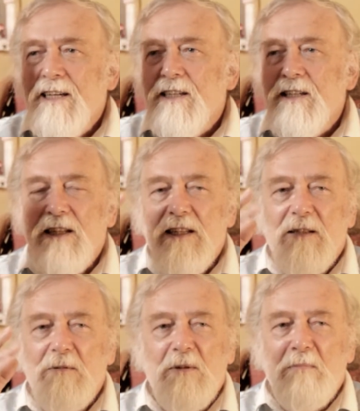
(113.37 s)

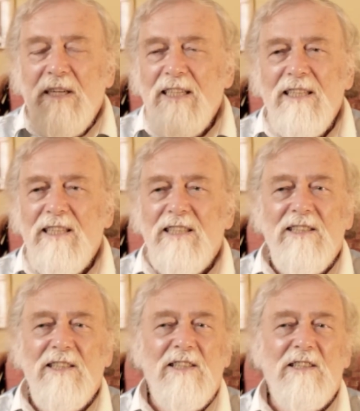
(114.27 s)
The mind
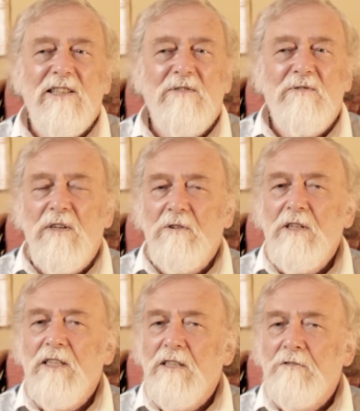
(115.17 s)
is
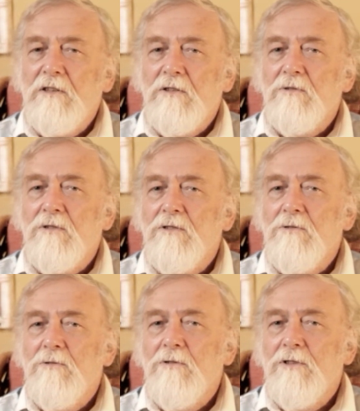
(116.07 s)
very difficult
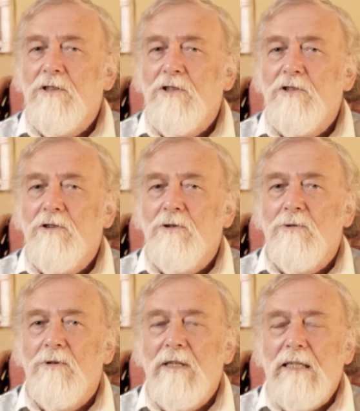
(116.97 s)
to
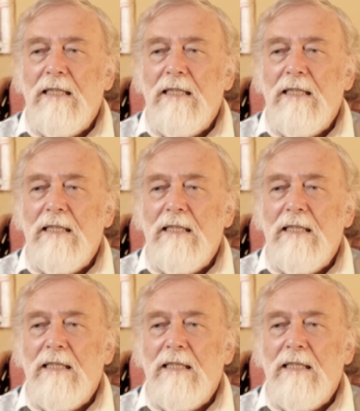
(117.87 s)
control.